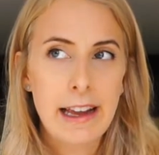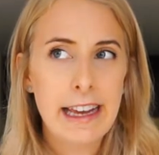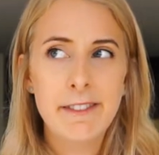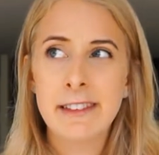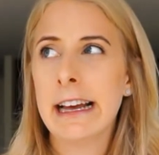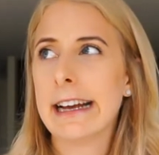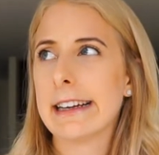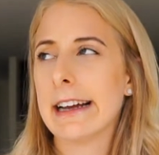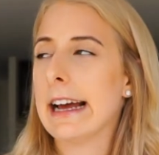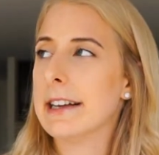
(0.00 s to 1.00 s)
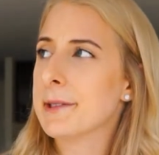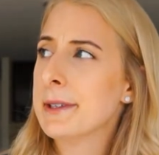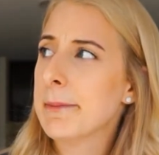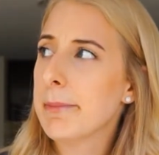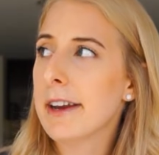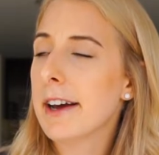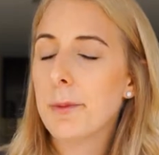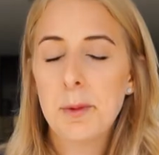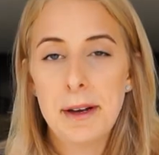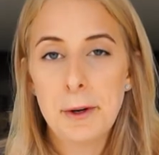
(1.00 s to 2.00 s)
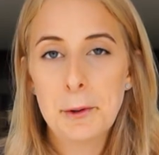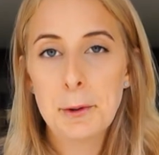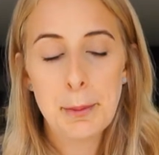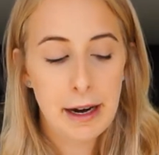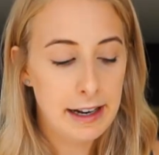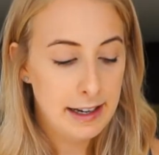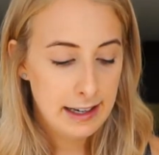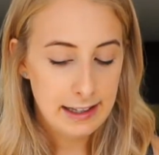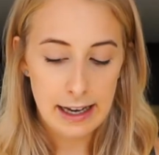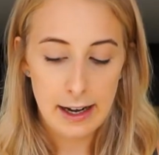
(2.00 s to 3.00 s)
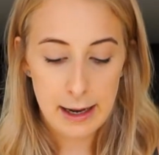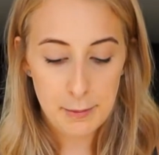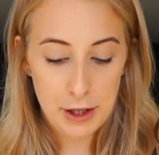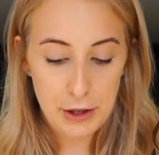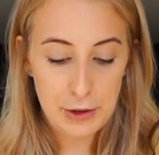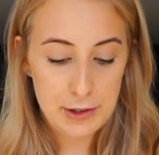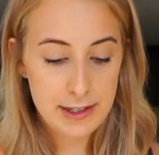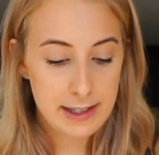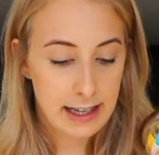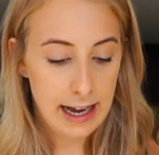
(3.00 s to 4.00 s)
even like hazelnut butter would be cool. But yeah, I'm going to use